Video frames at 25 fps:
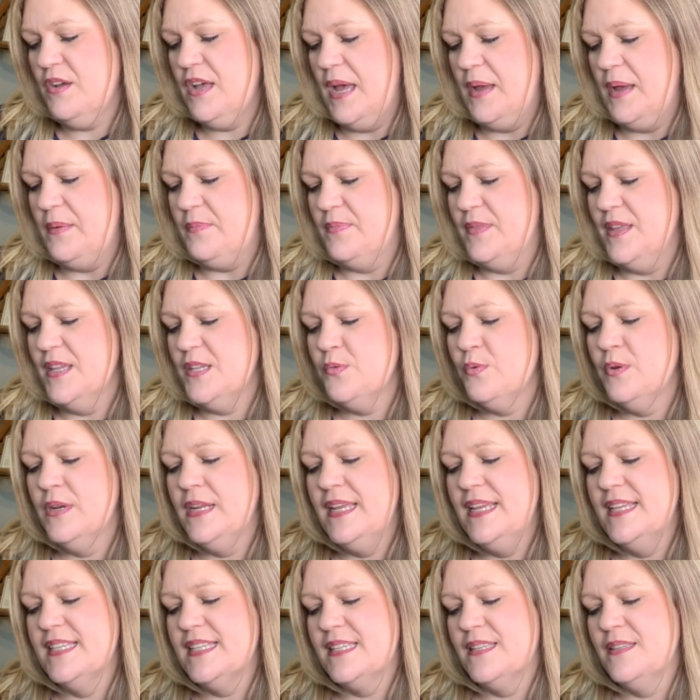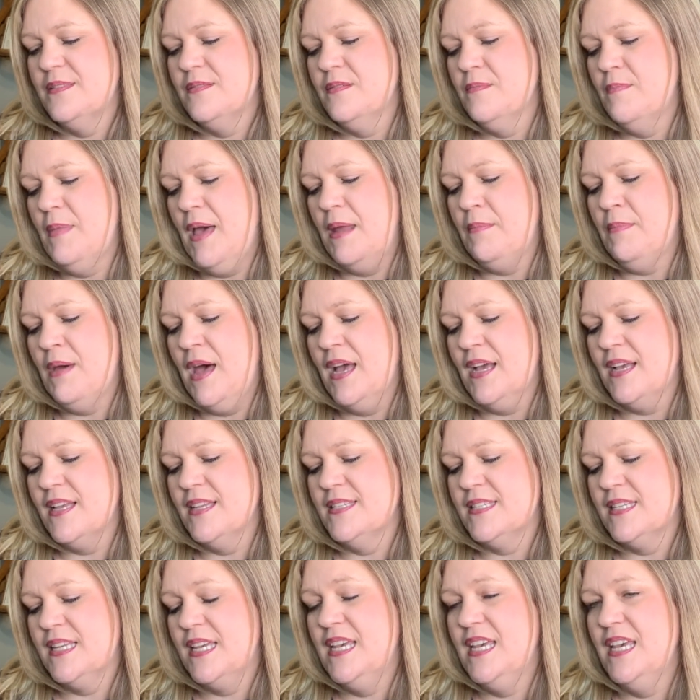Okay, this one is Mad
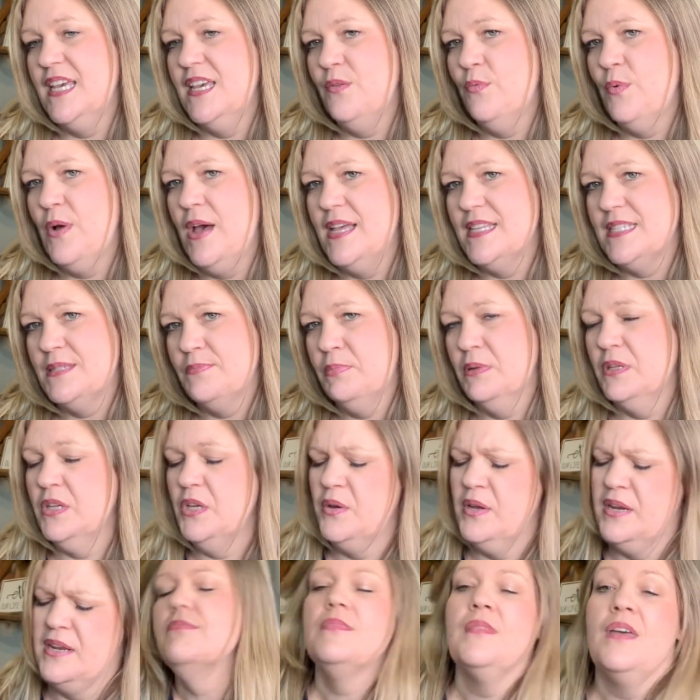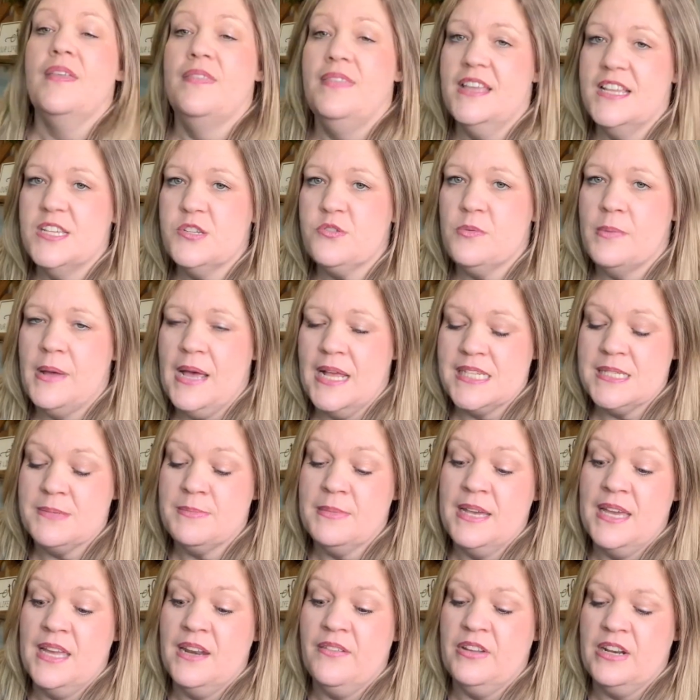Mica's Key West Blue. And this
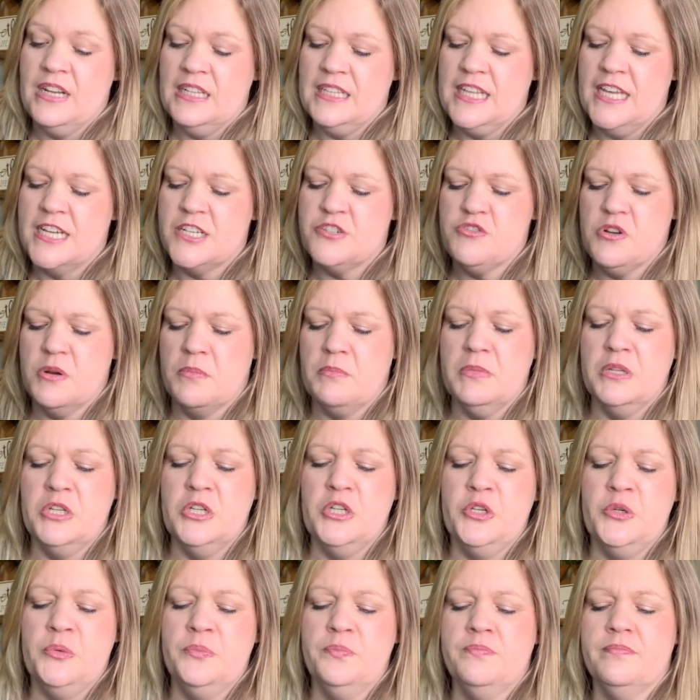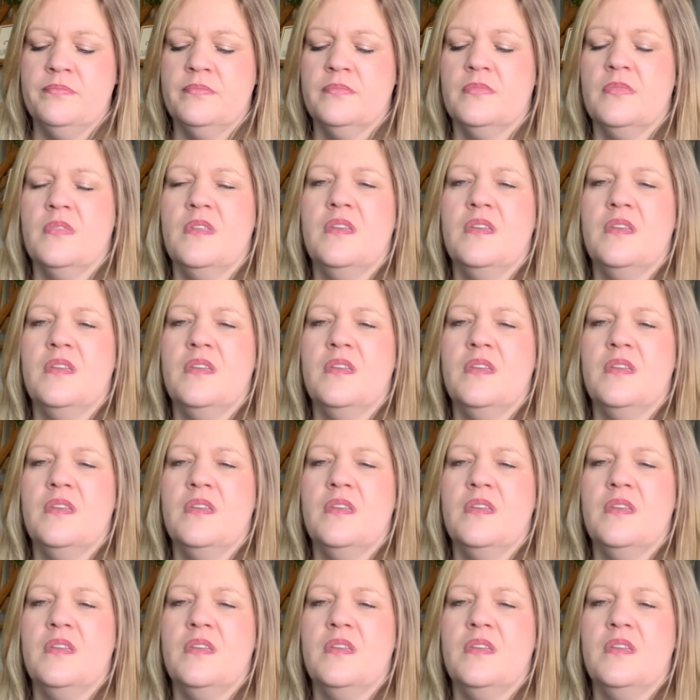reminds me of an electric blue.